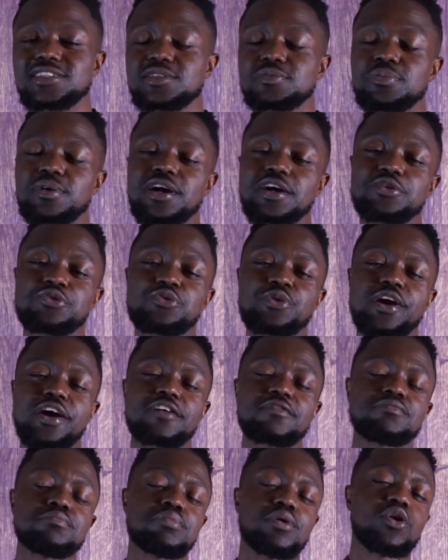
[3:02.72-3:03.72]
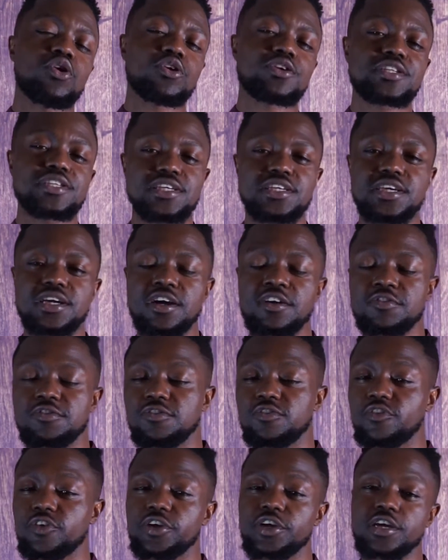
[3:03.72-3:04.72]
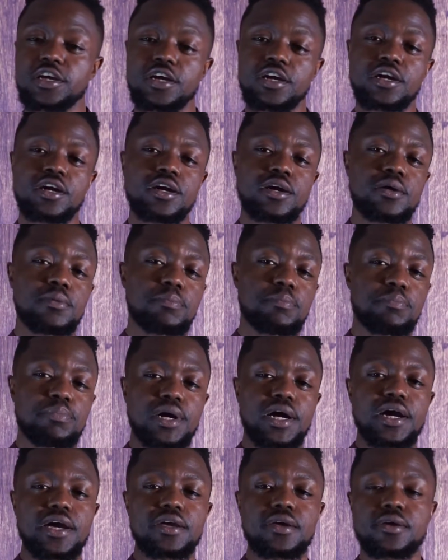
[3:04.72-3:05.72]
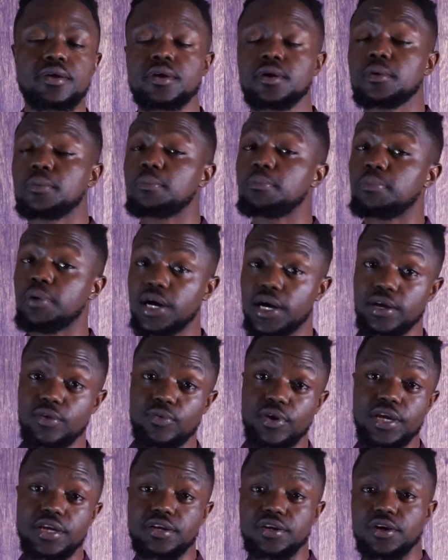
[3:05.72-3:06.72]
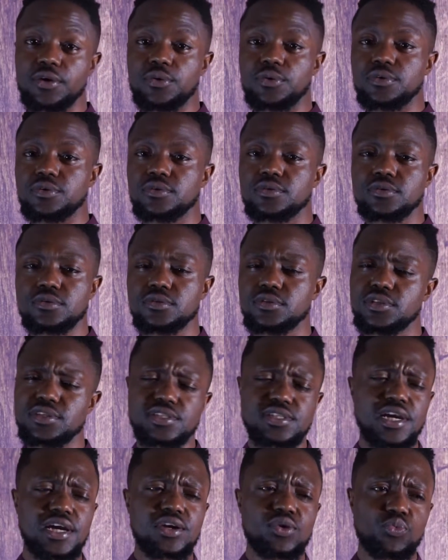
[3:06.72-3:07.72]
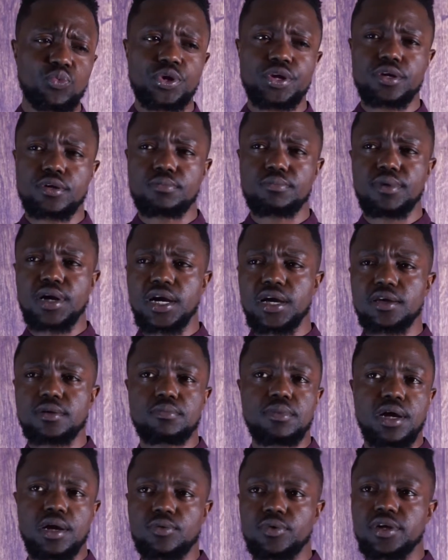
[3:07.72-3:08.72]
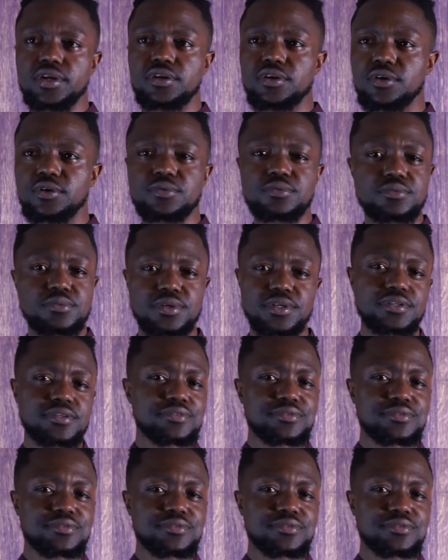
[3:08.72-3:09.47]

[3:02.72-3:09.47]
spot you have Bal d'Afrique by by Byredo. It's kind of weird, by Byredo, but